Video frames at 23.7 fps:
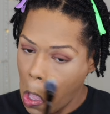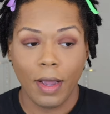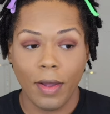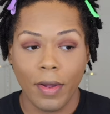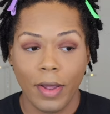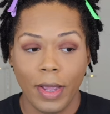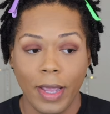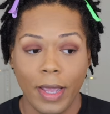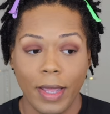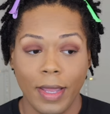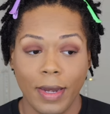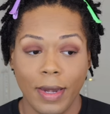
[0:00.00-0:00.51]
All
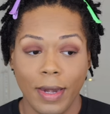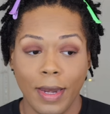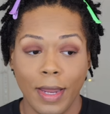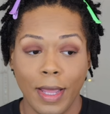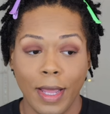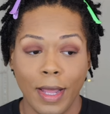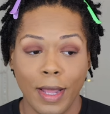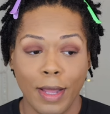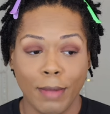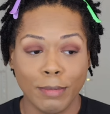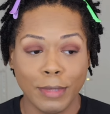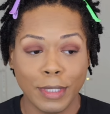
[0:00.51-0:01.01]
right,
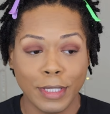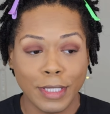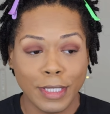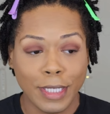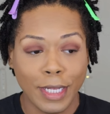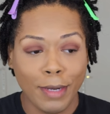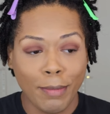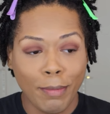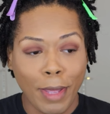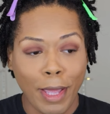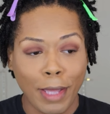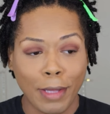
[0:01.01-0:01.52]
now I'm just
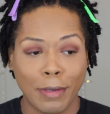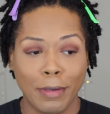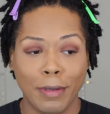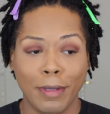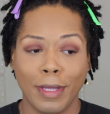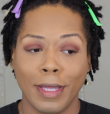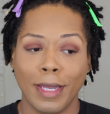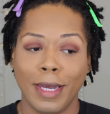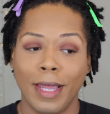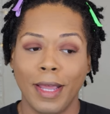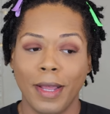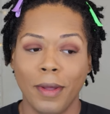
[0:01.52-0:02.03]
sitting back
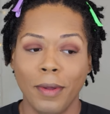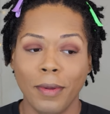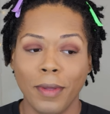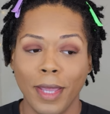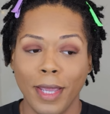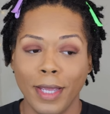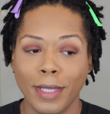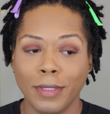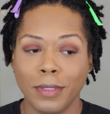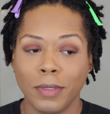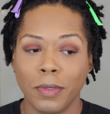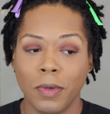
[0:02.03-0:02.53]
looking like,
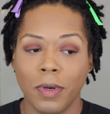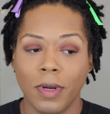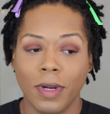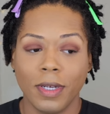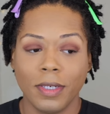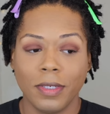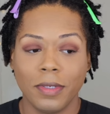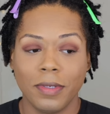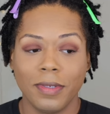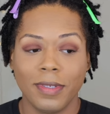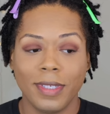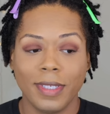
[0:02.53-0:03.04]
okay,
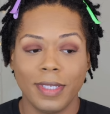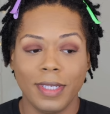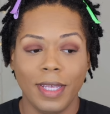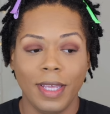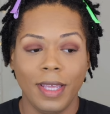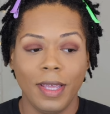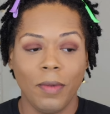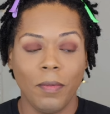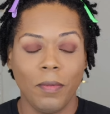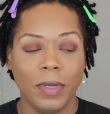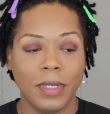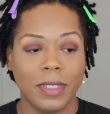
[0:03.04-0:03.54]
Taurus, you
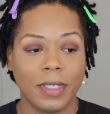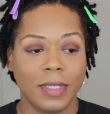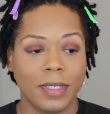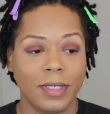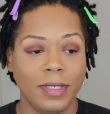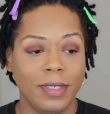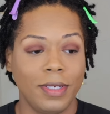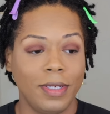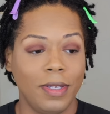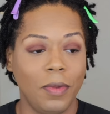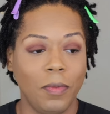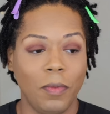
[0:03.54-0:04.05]
see, we,
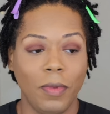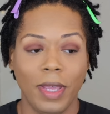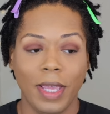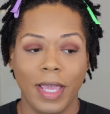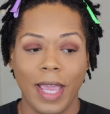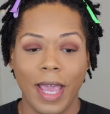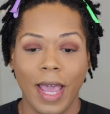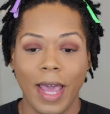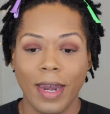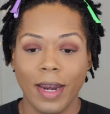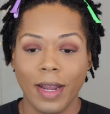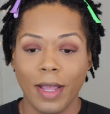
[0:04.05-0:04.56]
we
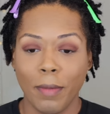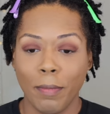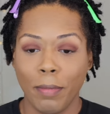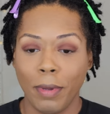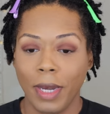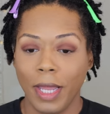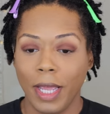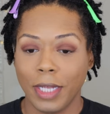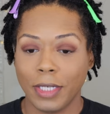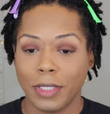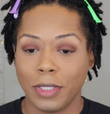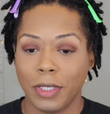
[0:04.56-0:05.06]
got a
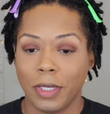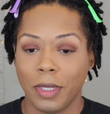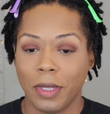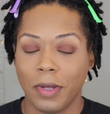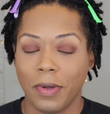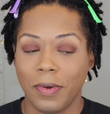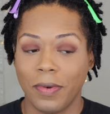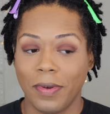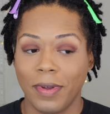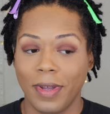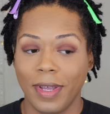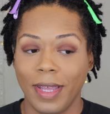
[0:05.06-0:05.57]
complexion
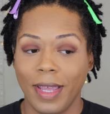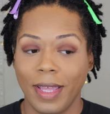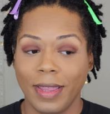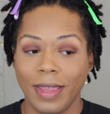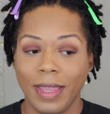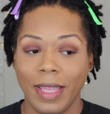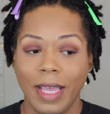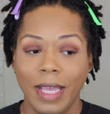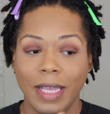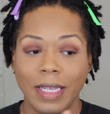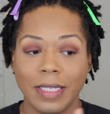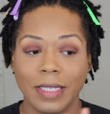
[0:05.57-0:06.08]
going.
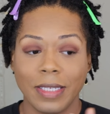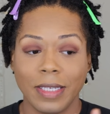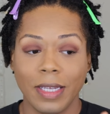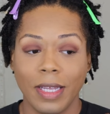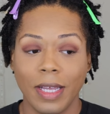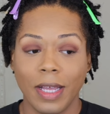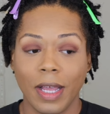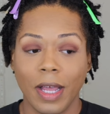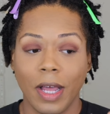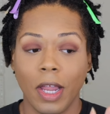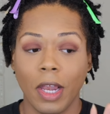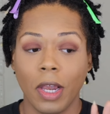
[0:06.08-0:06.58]
Things
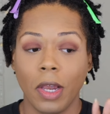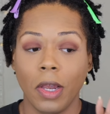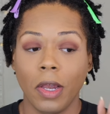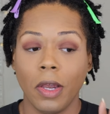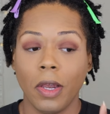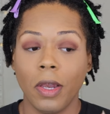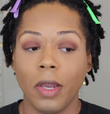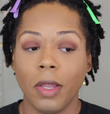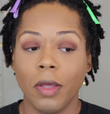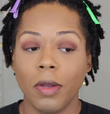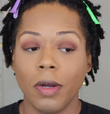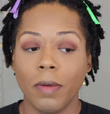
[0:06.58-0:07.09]
look a
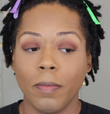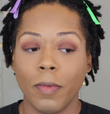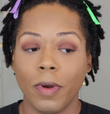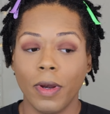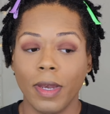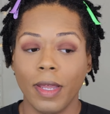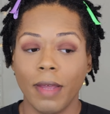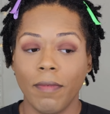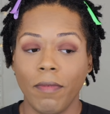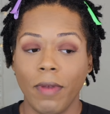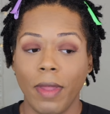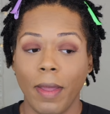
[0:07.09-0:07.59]
little
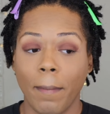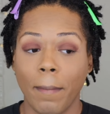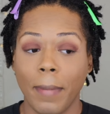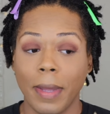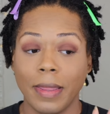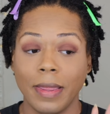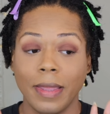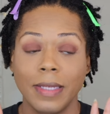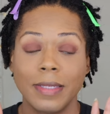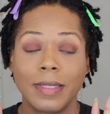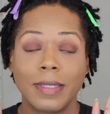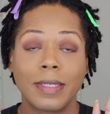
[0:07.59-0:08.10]
more lifted,
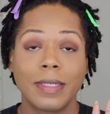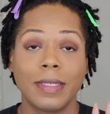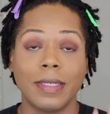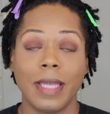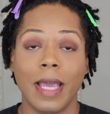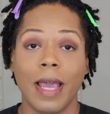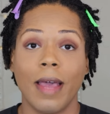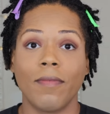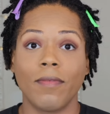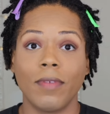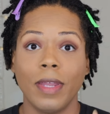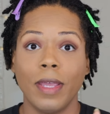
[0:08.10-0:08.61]
but this is
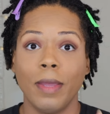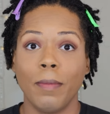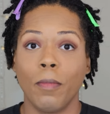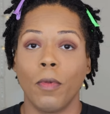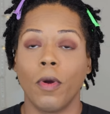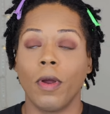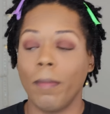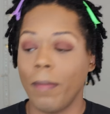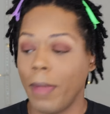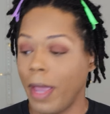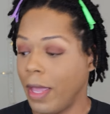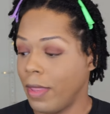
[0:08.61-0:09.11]
definitely
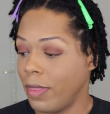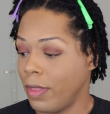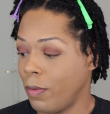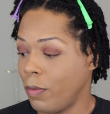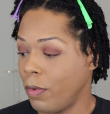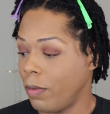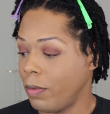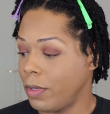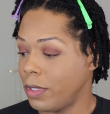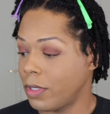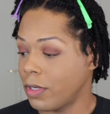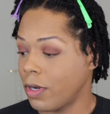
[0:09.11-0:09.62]
more matte than
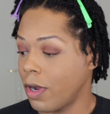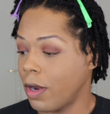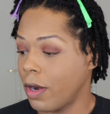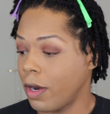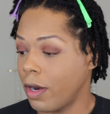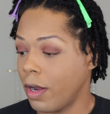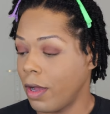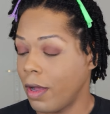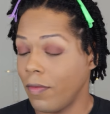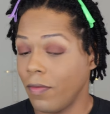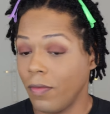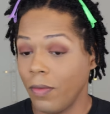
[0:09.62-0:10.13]
what we
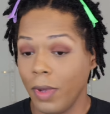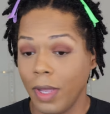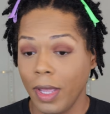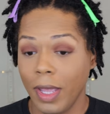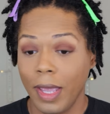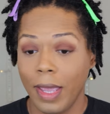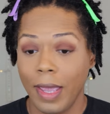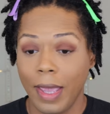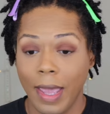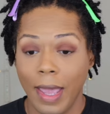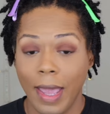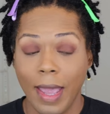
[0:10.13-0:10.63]
started off
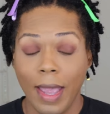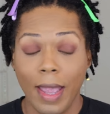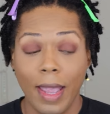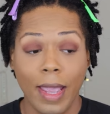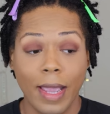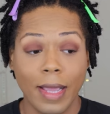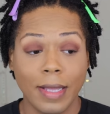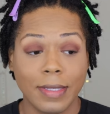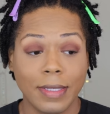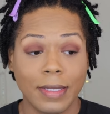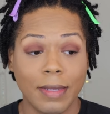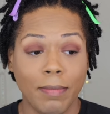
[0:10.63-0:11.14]
with.
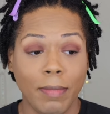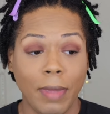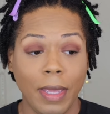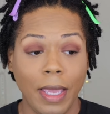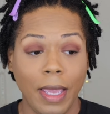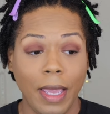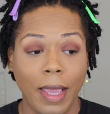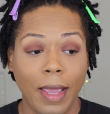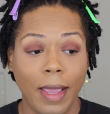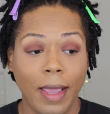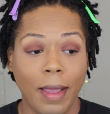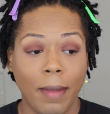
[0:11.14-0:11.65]
And to
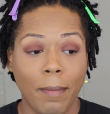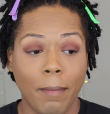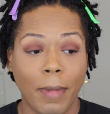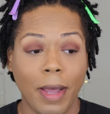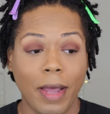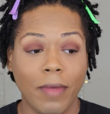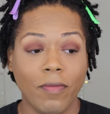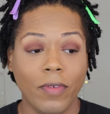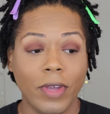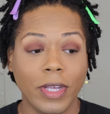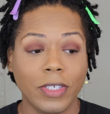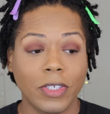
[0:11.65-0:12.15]
me,
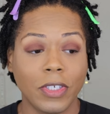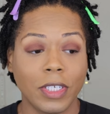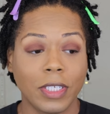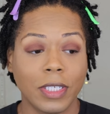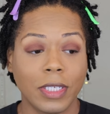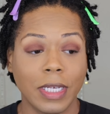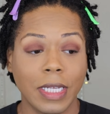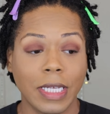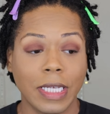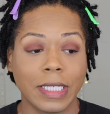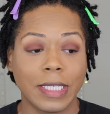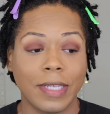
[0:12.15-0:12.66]
my face
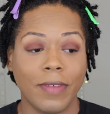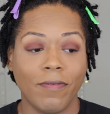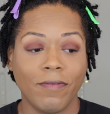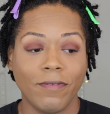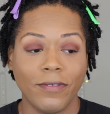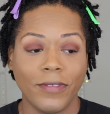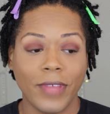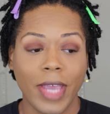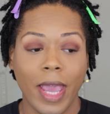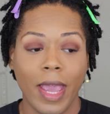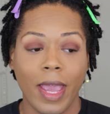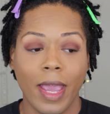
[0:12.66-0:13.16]
just looks
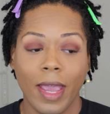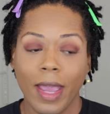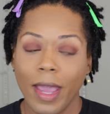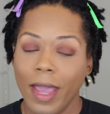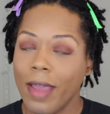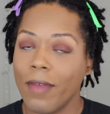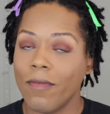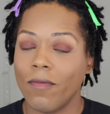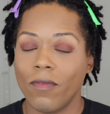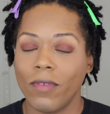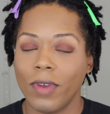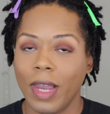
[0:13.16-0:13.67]
fat
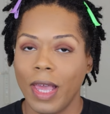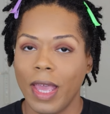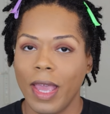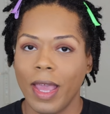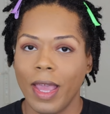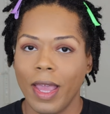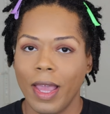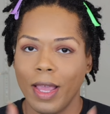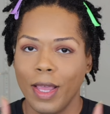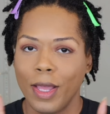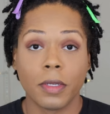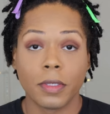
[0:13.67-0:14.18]
and
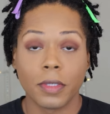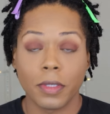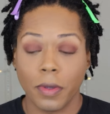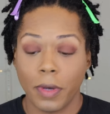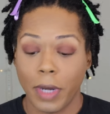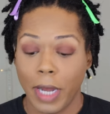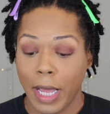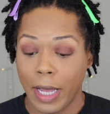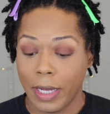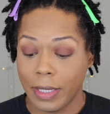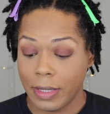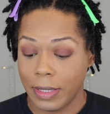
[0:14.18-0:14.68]
flat. So
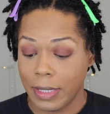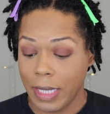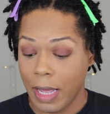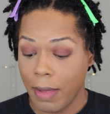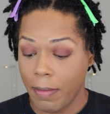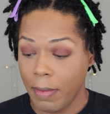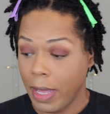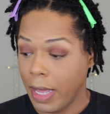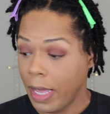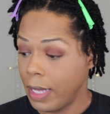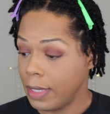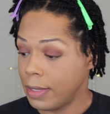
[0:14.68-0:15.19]
now it's
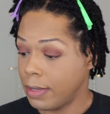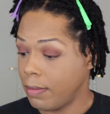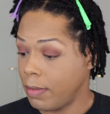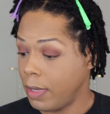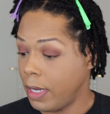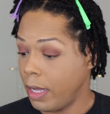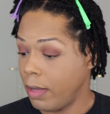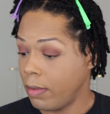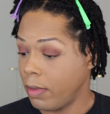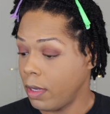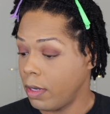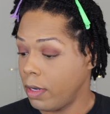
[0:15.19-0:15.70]
time to add some
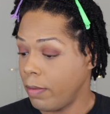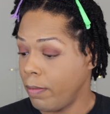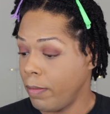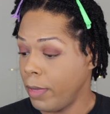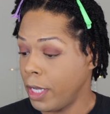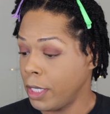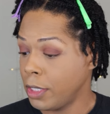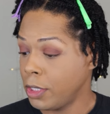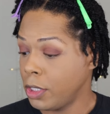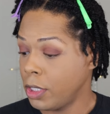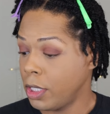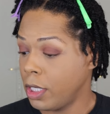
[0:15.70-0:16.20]
depth and
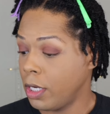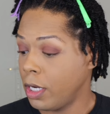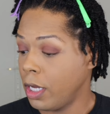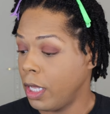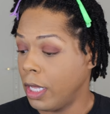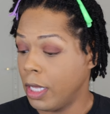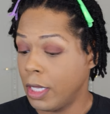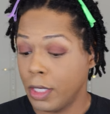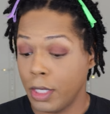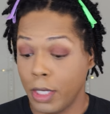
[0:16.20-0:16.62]
dimension.